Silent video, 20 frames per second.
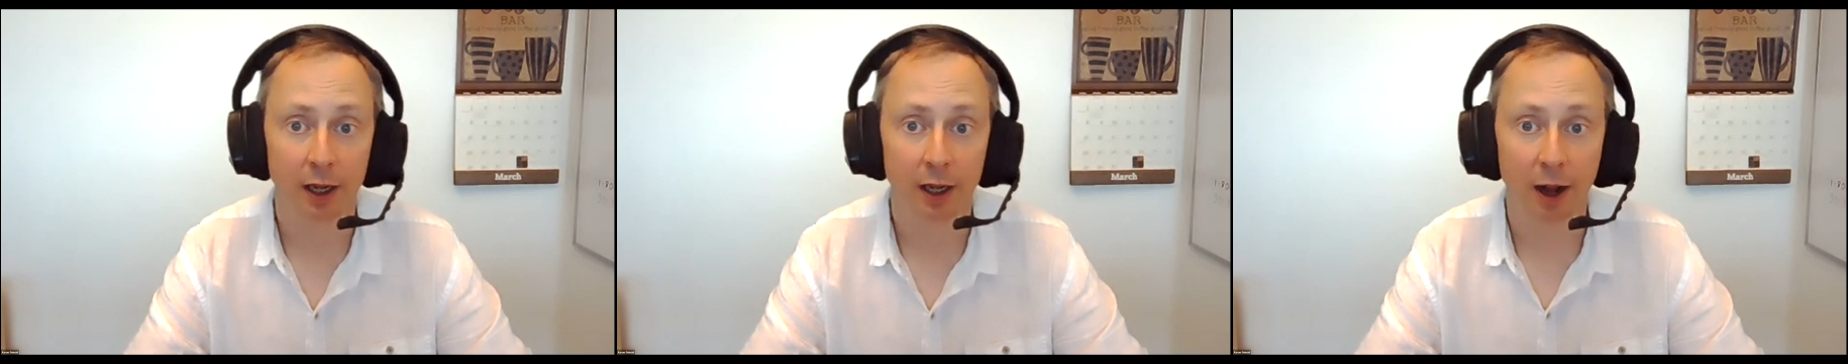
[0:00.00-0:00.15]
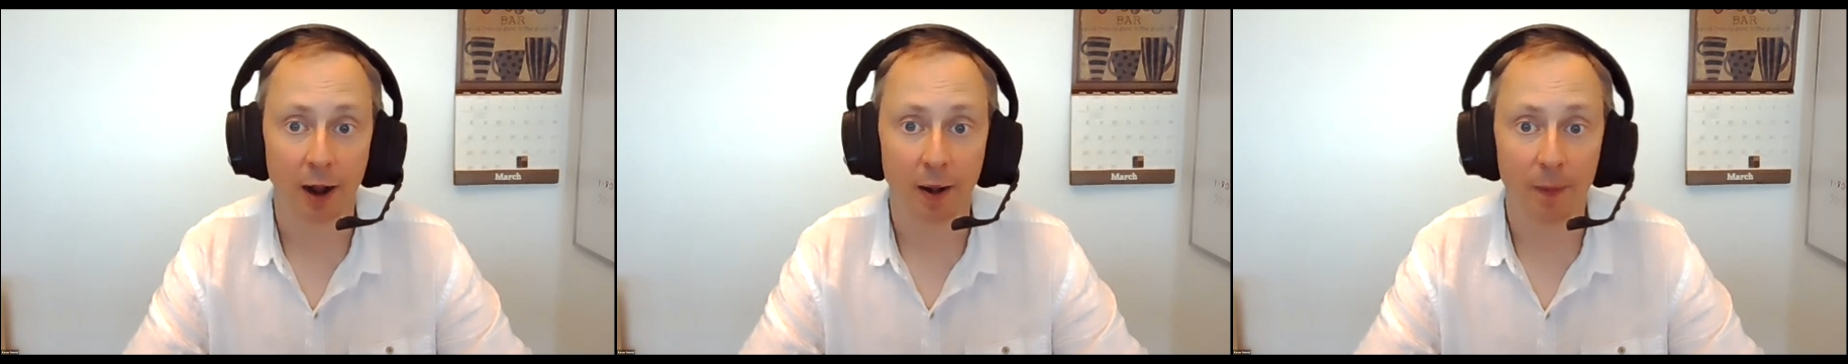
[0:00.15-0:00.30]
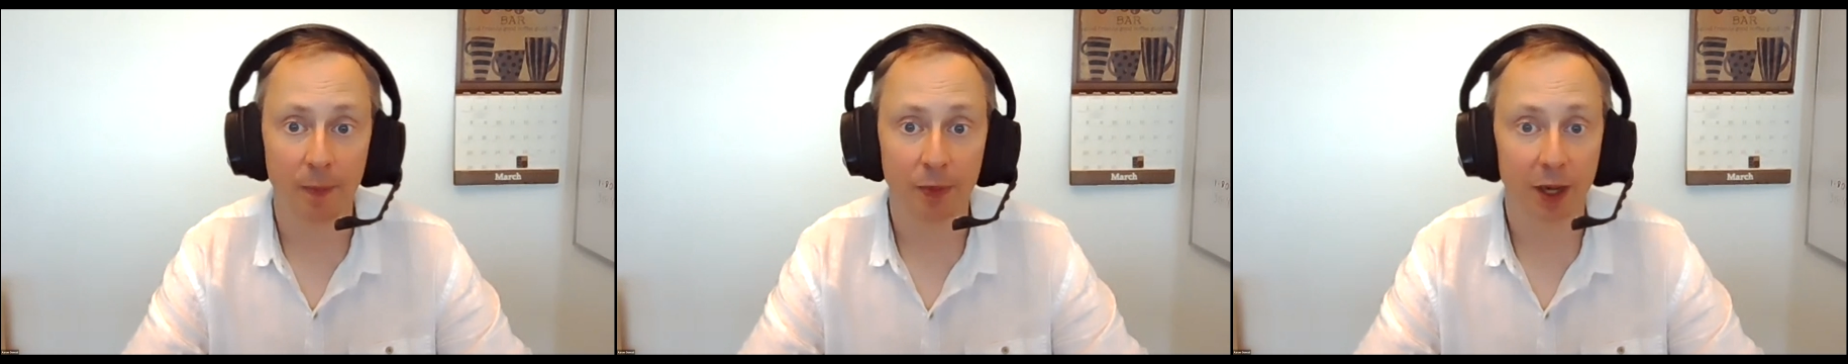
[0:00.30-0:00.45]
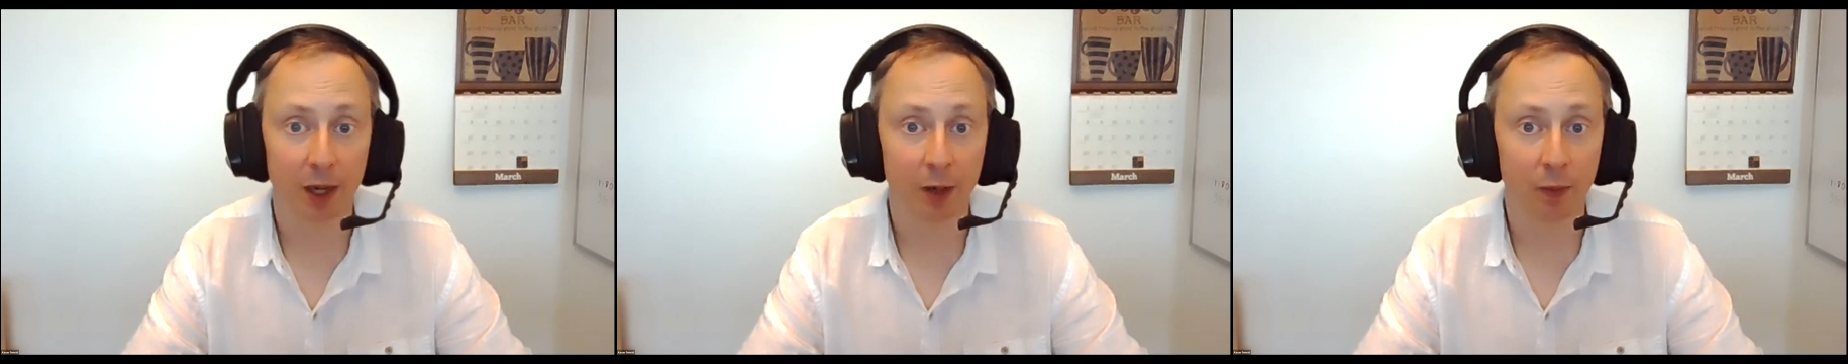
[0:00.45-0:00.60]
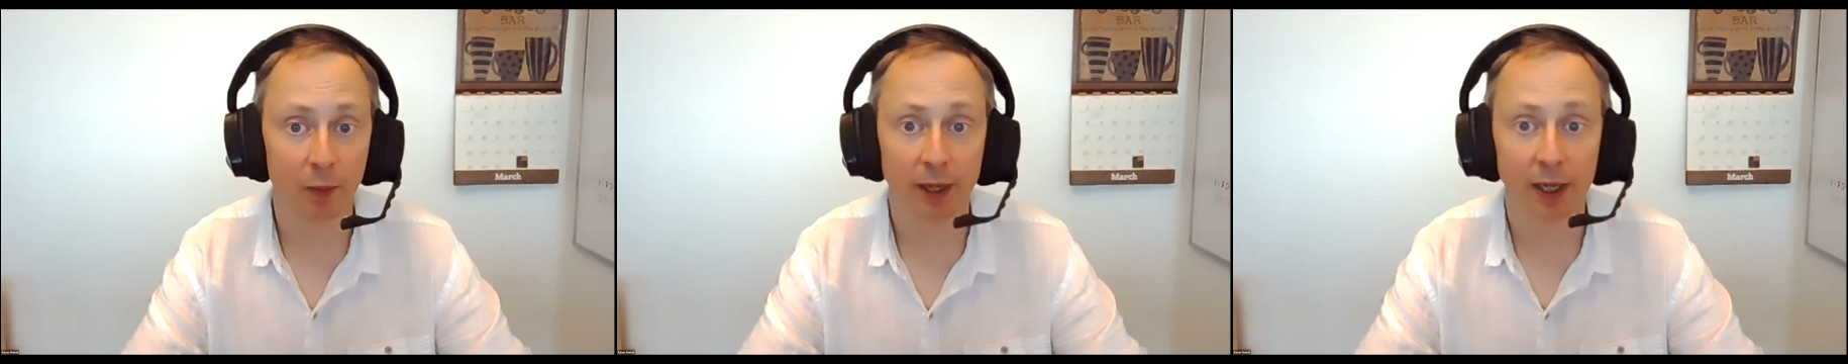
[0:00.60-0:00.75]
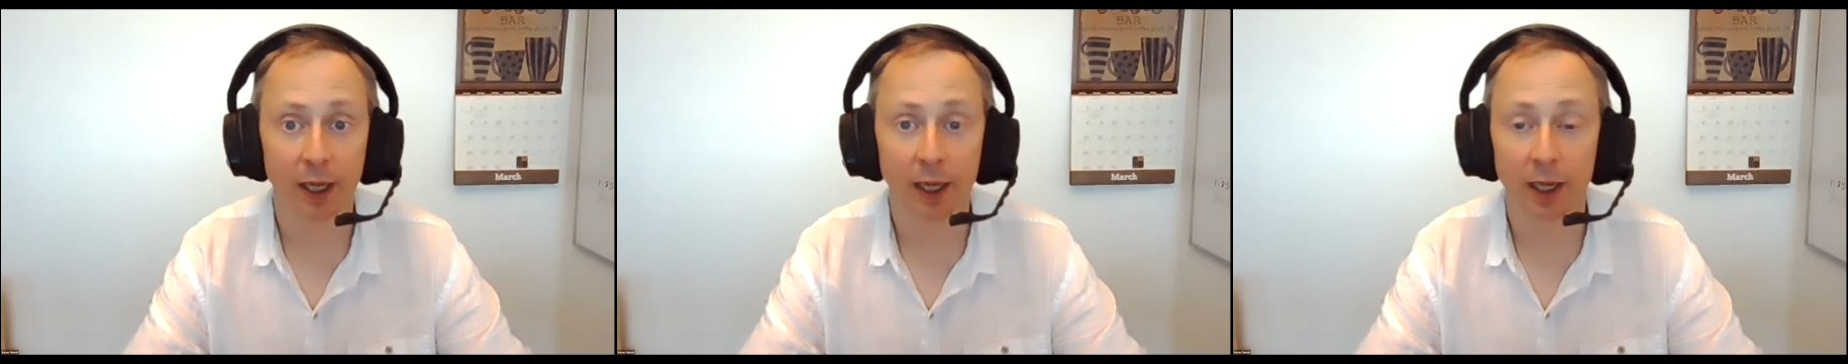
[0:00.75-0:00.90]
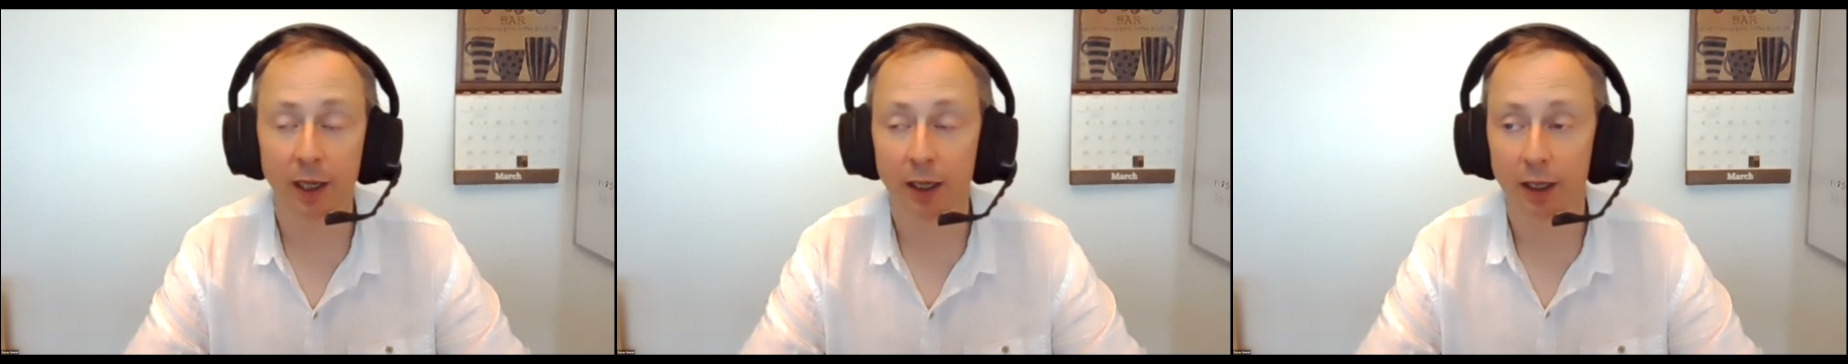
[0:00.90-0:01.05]
And
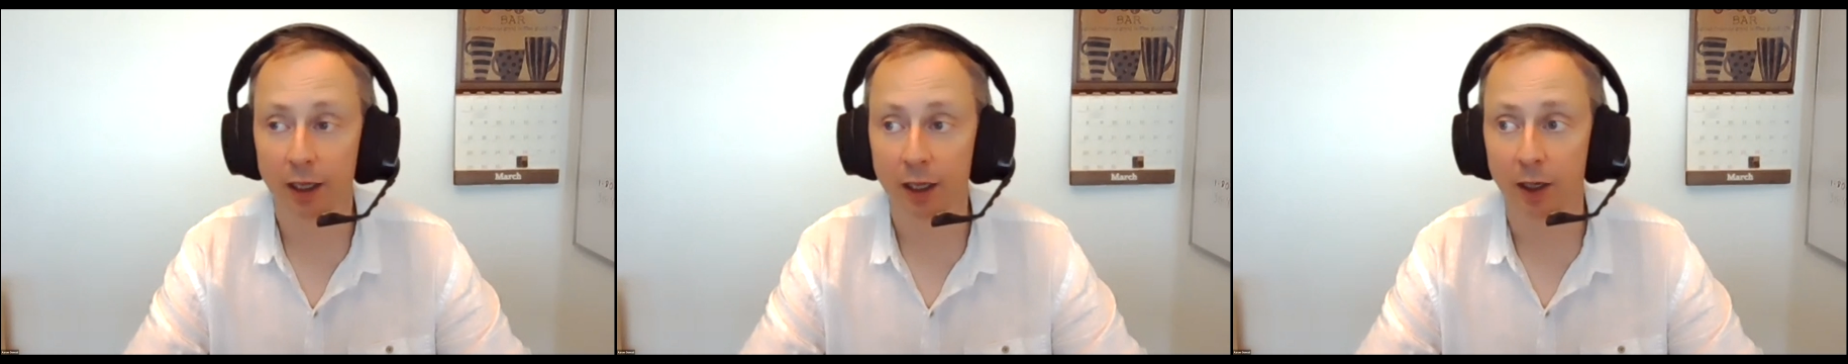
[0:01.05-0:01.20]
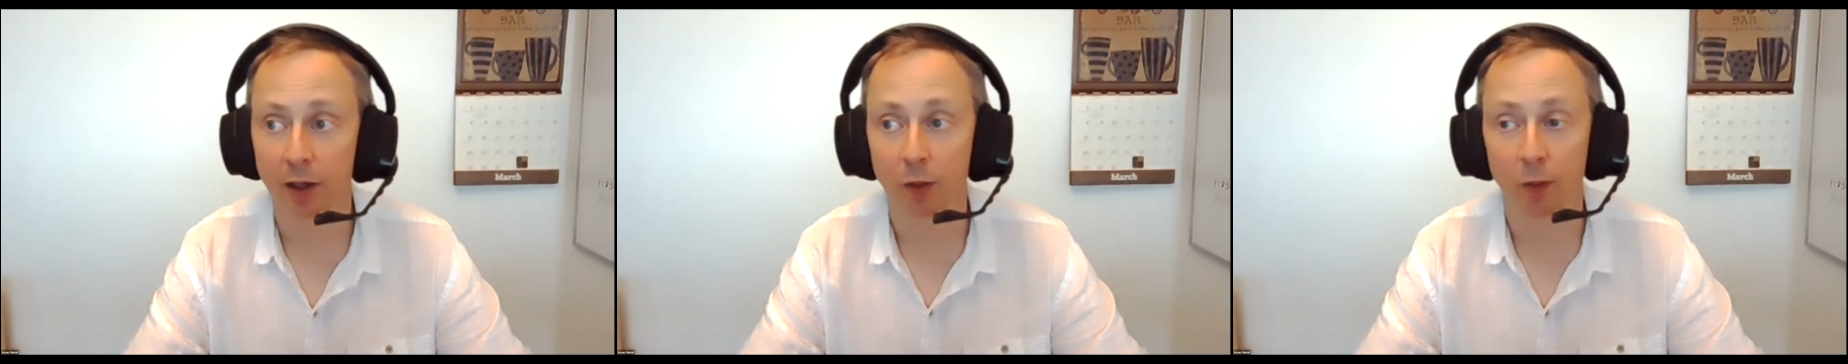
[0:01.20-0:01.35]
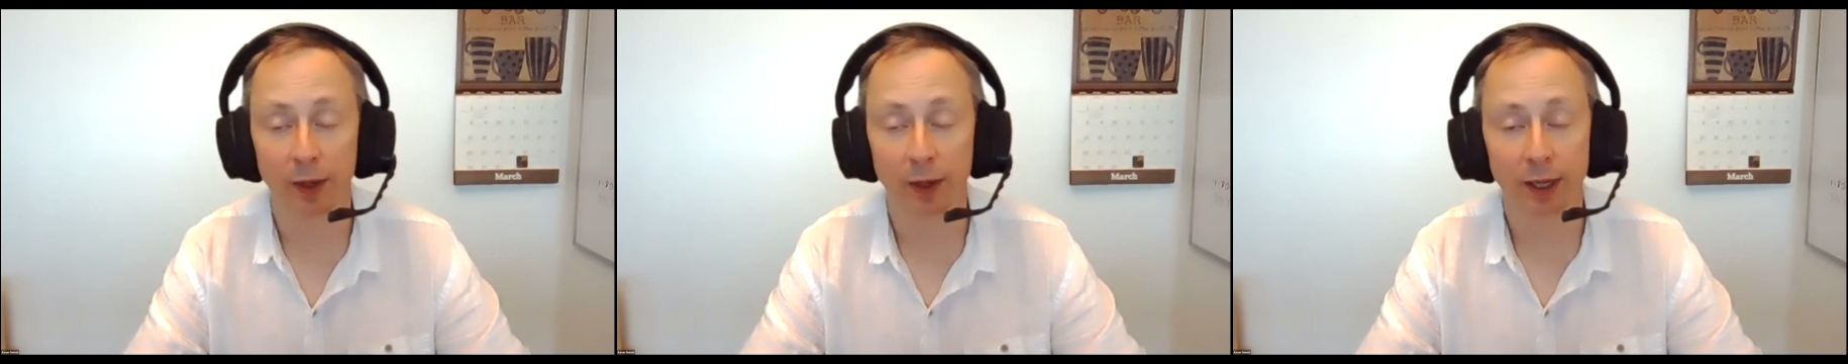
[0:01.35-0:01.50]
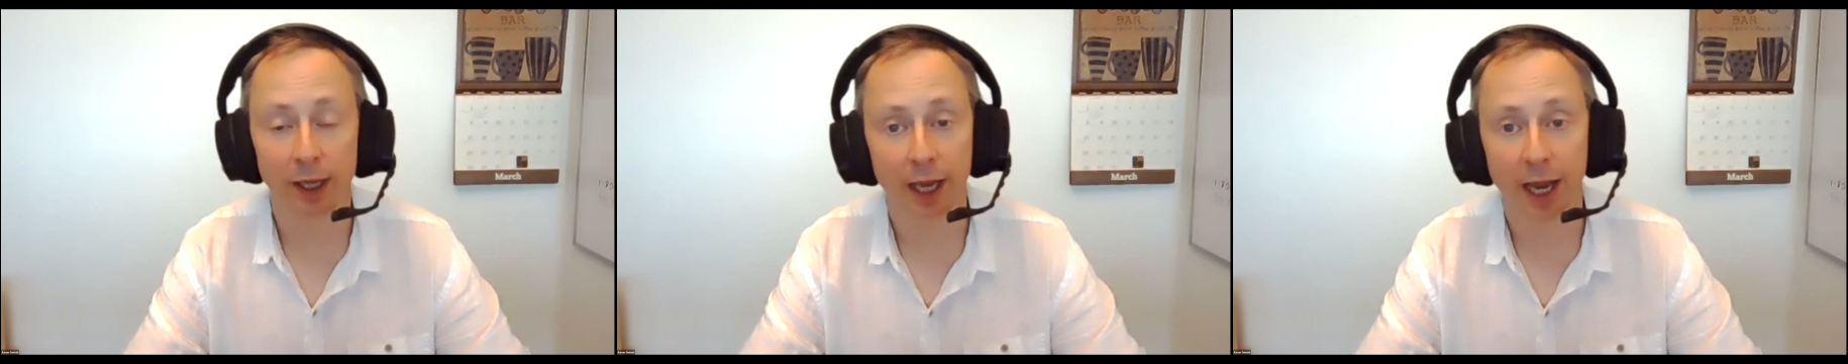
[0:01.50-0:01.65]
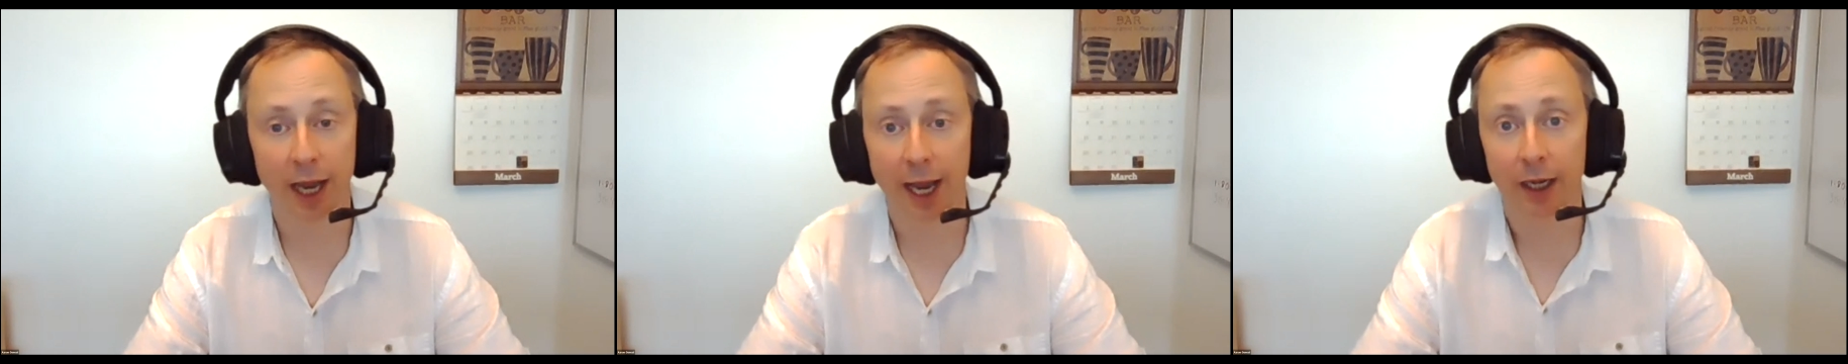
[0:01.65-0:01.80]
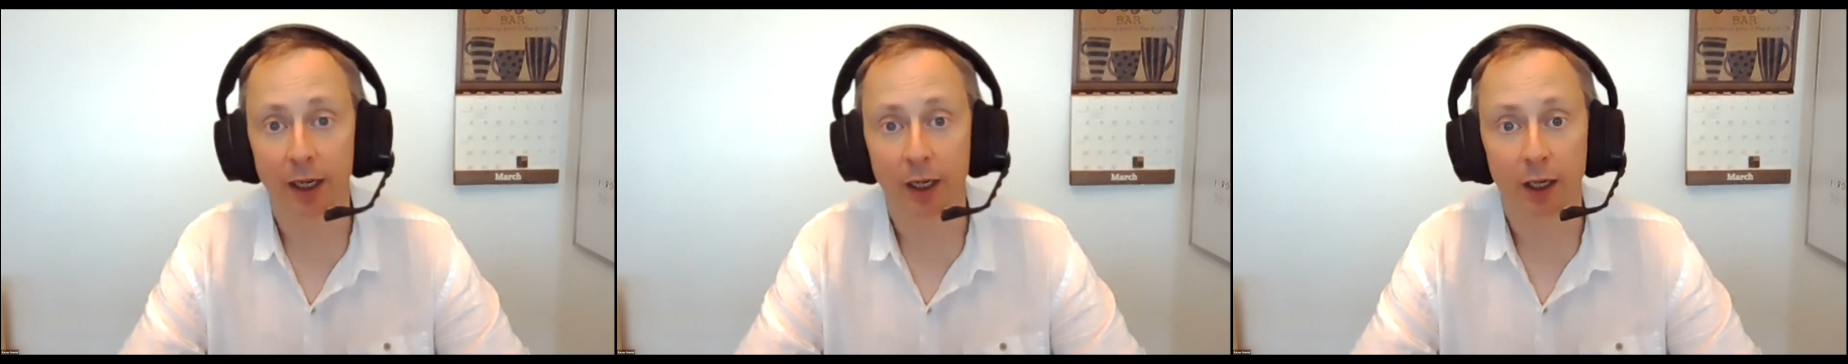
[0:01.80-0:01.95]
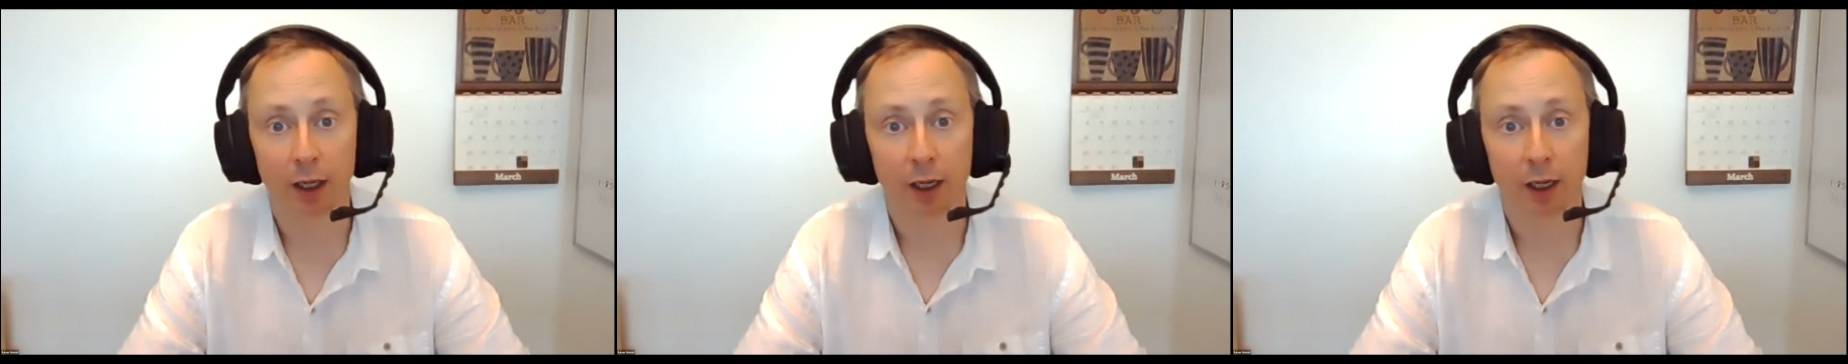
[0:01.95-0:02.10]
we get